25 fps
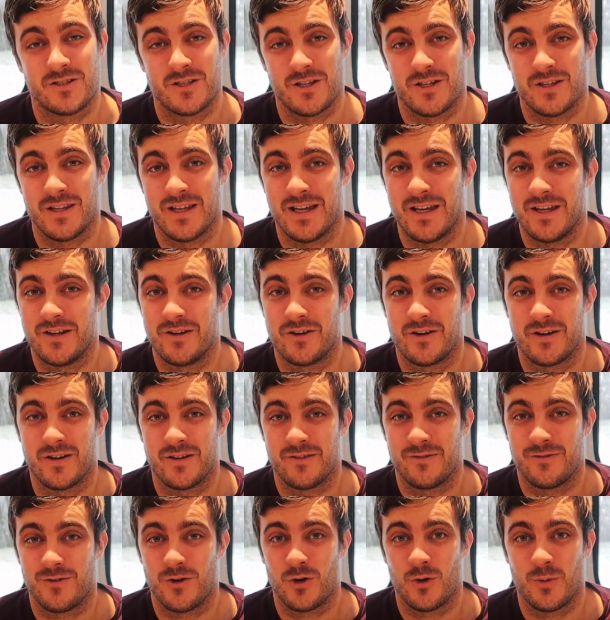turn the heater on
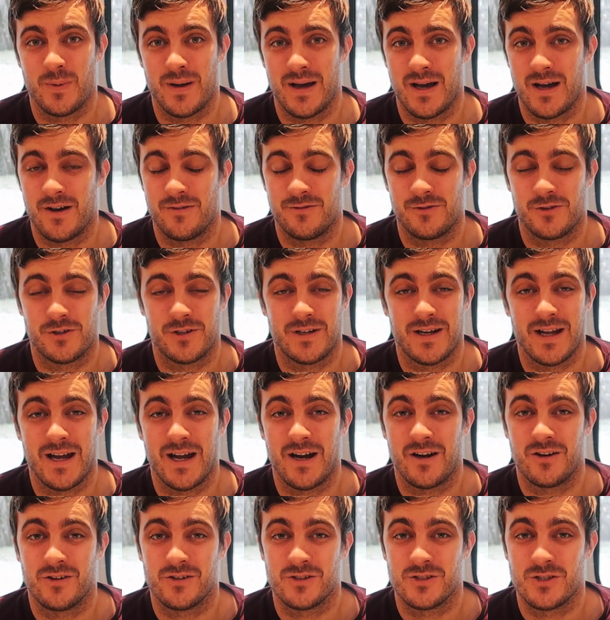at full power for an
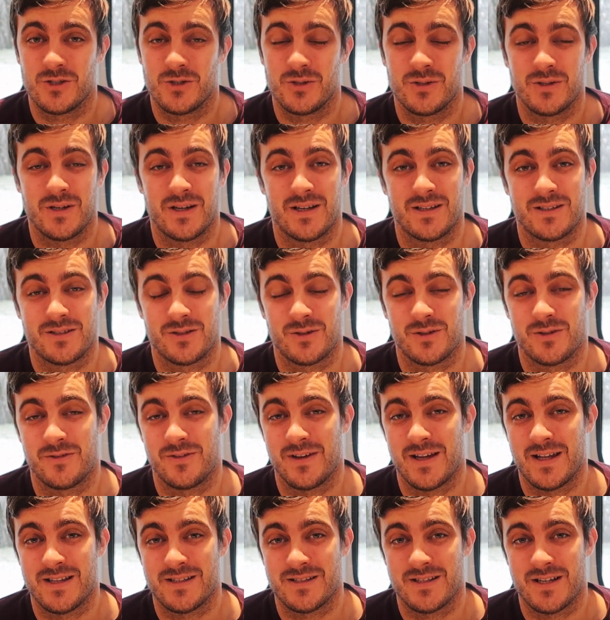hour or two until the
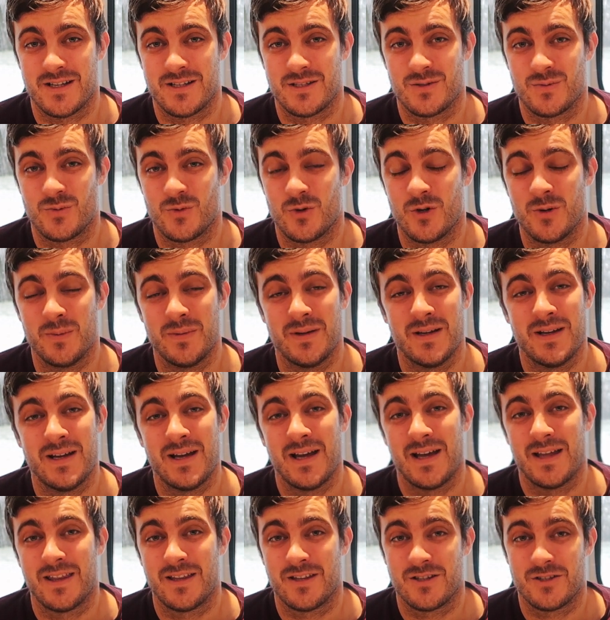van's nice and warm,
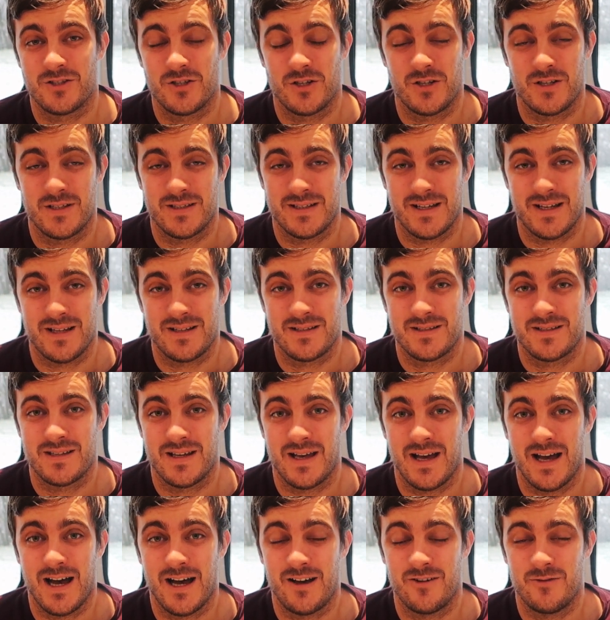and then turn it down
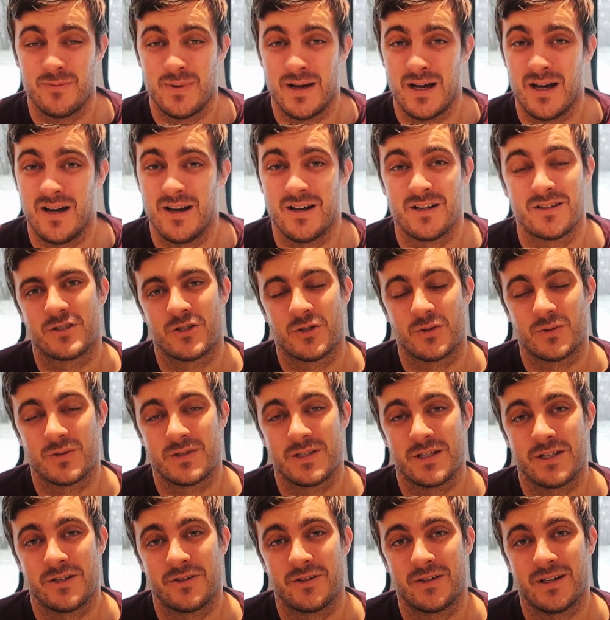to half power till
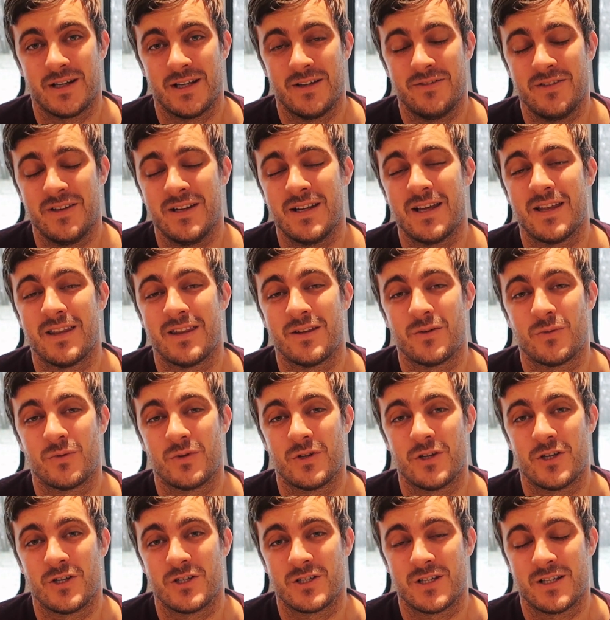10 or 11, and then we'll
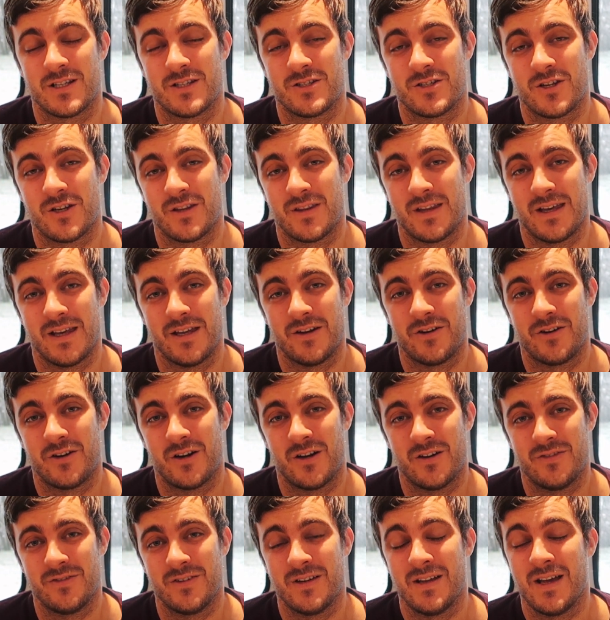usually turn the heater
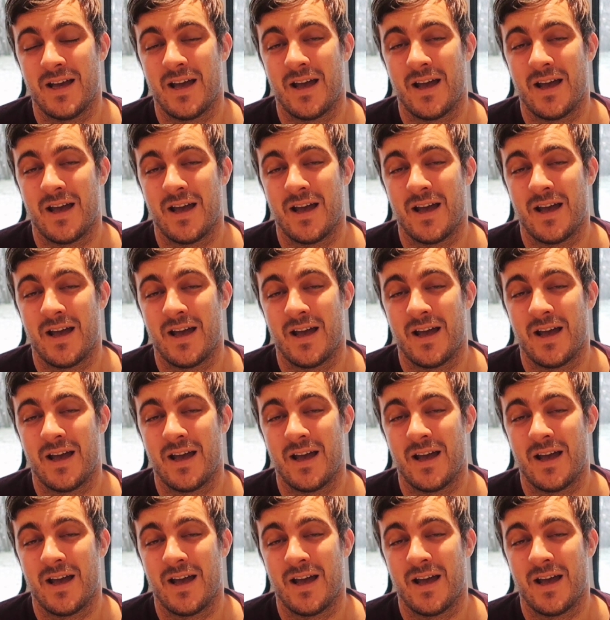off,